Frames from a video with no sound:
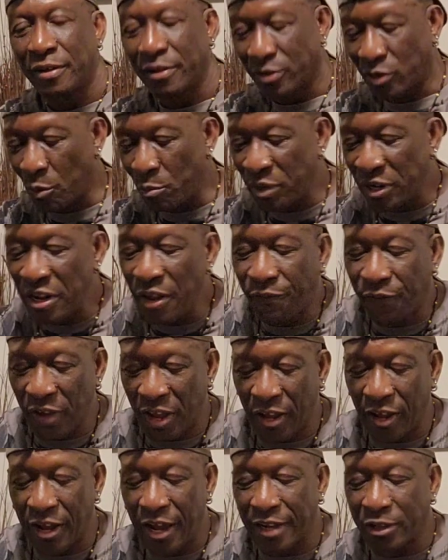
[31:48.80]
So me
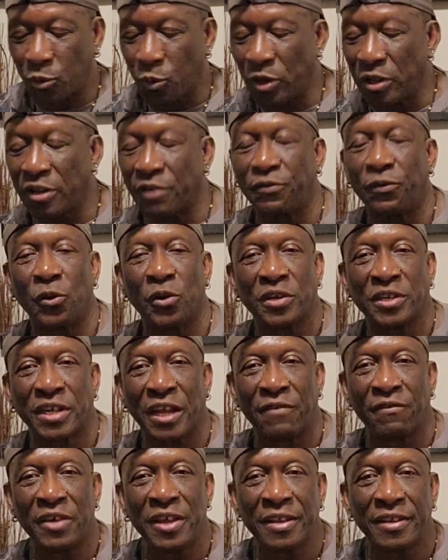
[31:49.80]
defend God
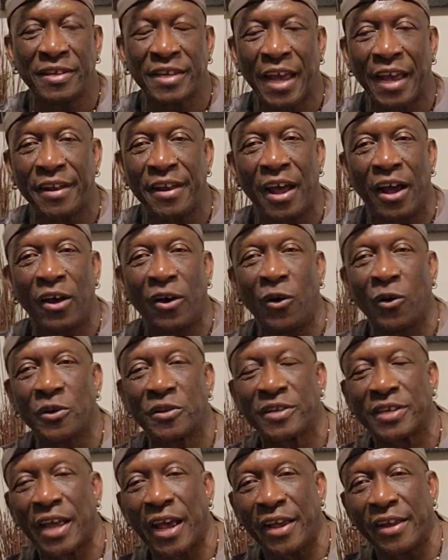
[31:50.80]
24/7 inside and
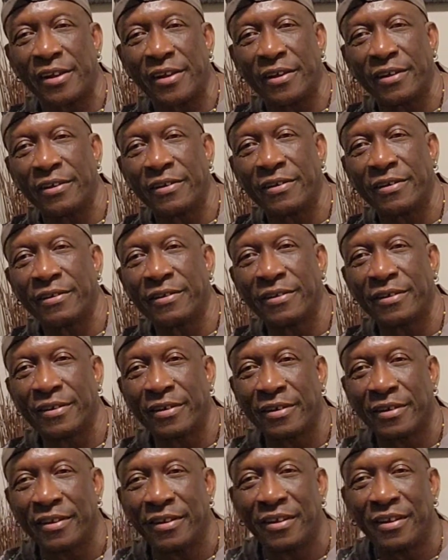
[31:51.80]
outside.
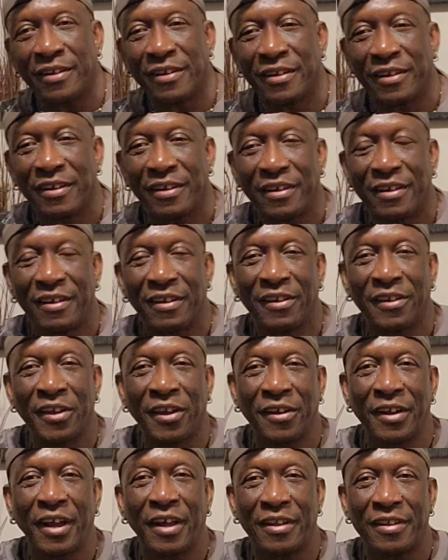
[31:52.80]
You
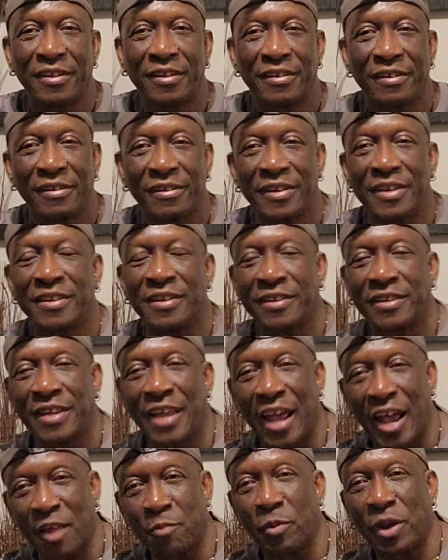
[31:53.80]
hear that? This is
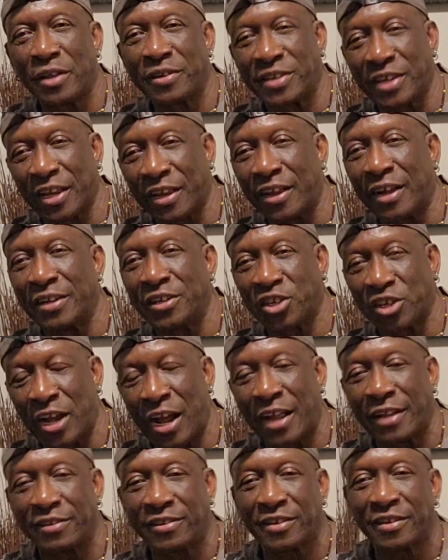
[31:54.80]
the Yard Man second
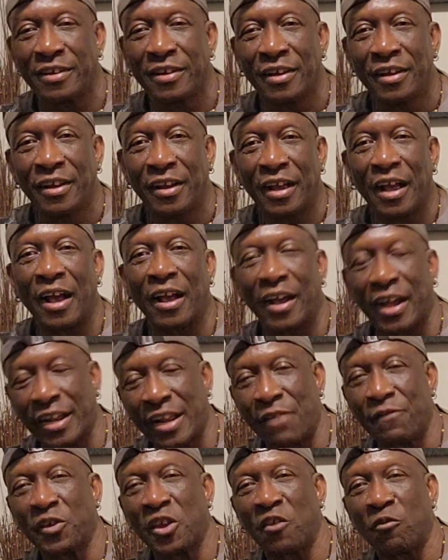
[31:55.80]
chance. Because God
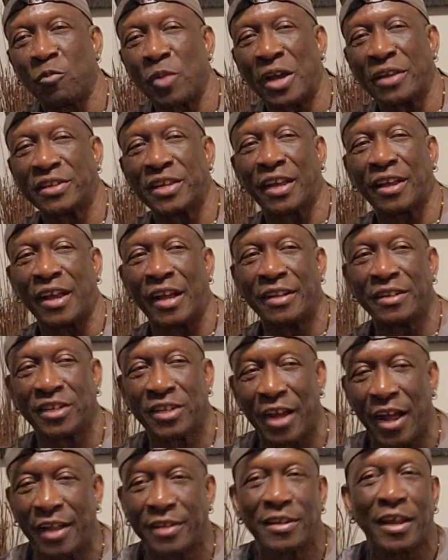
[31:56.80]
have given me a second
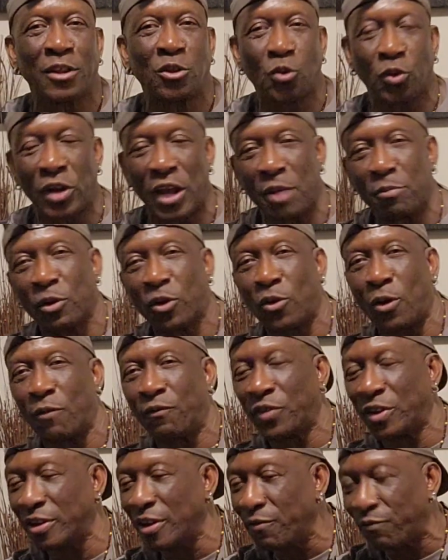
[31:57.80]
chance. And tonight me
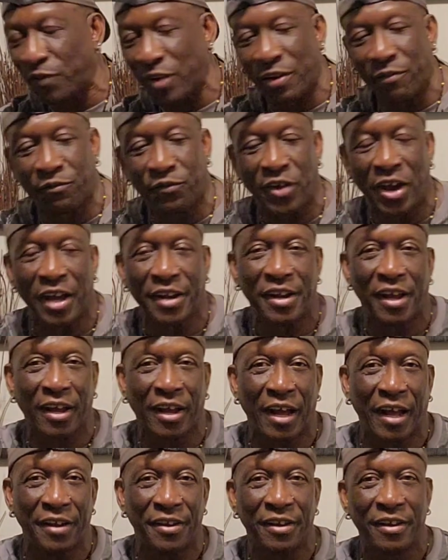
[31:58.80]
come with different Father
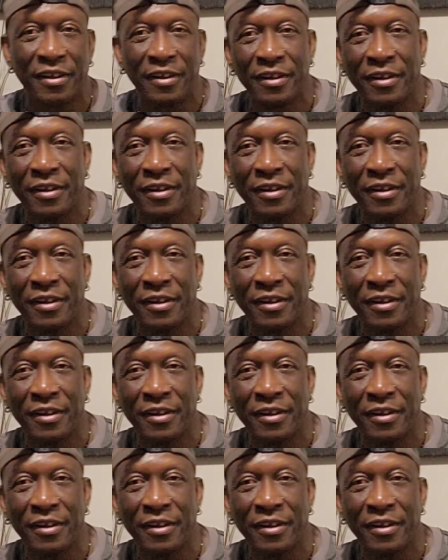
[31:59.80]
God.